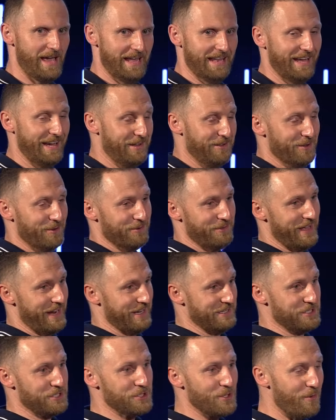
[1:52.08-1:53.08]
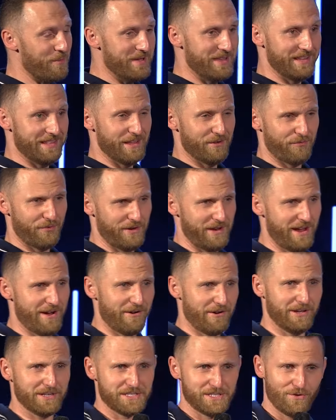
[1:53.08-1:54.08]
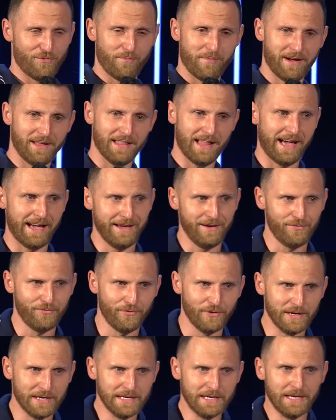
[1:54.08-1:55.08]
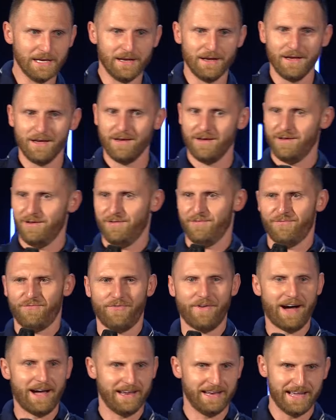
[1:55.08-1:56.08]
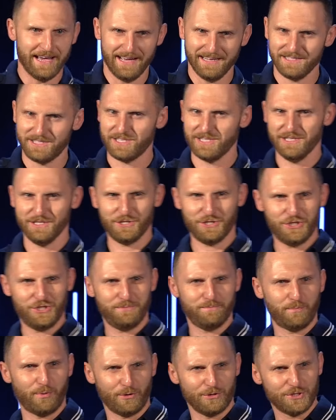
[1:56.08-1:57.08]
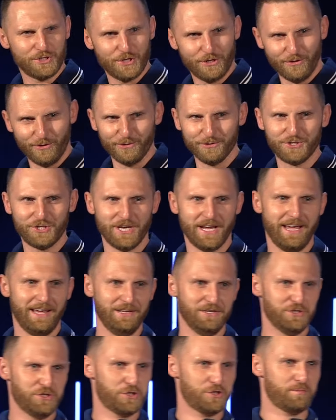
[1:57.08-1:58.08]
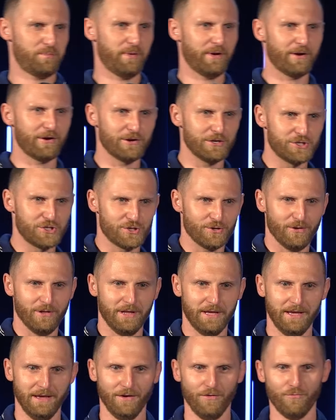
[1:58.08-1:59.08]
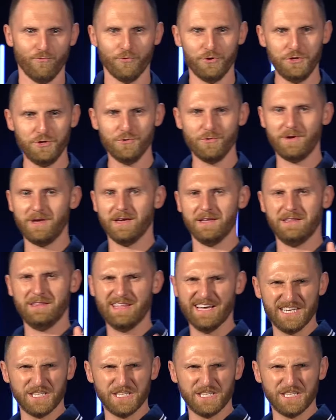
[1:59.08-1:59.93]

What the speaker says: And I know that in so many different areas of my life, finances, personal change, spiritually, when you get